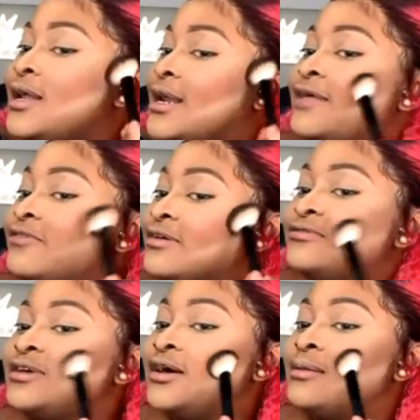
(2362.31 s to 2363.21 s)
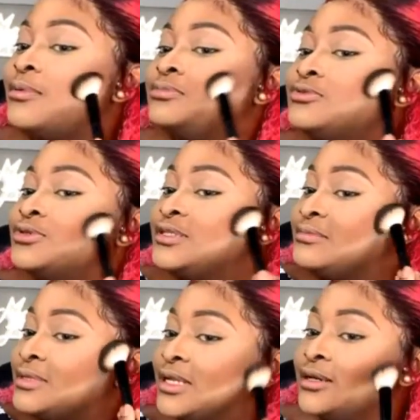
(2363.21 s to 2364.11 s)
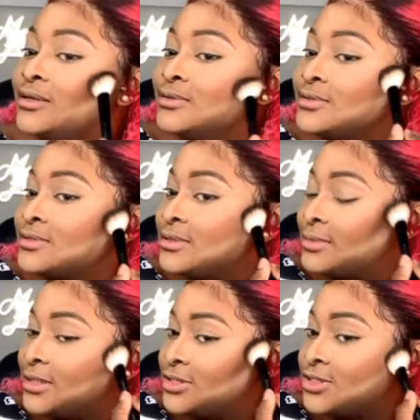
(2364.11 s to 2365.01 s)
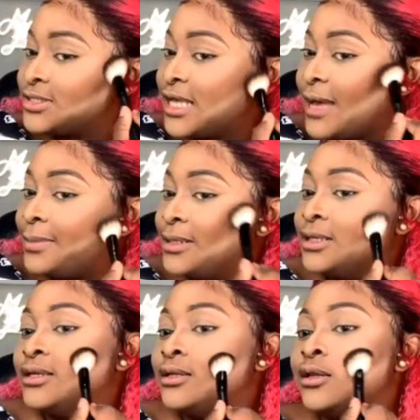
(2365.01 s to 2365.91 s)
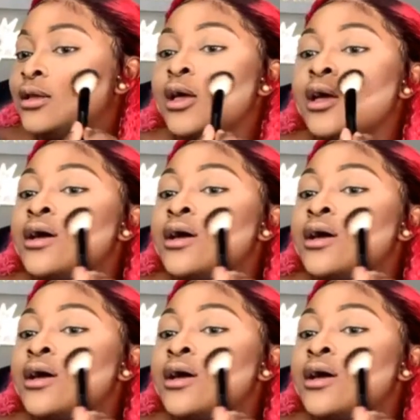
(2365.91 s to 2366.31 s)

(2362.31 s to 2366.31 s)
I never have time. I'm doing something else, or something is just happening.